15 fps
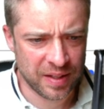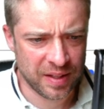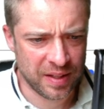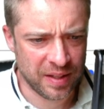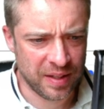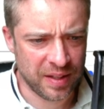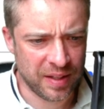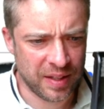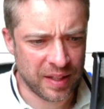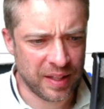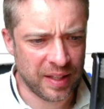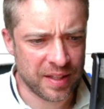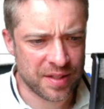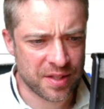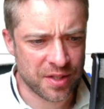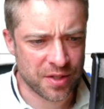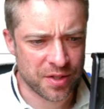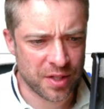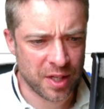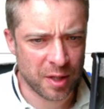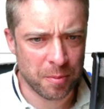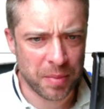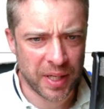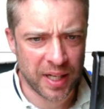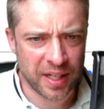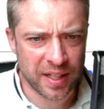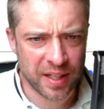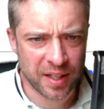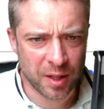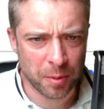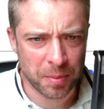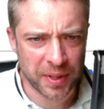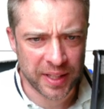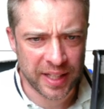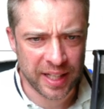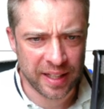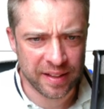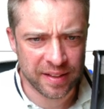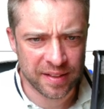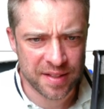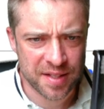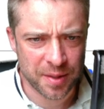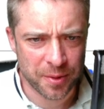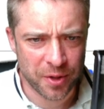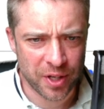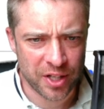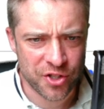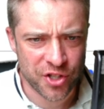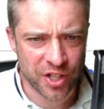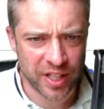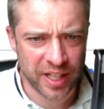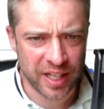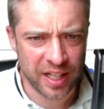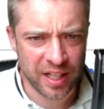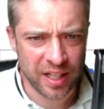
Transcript: Okay, let's just go back a couple of candles so we're actually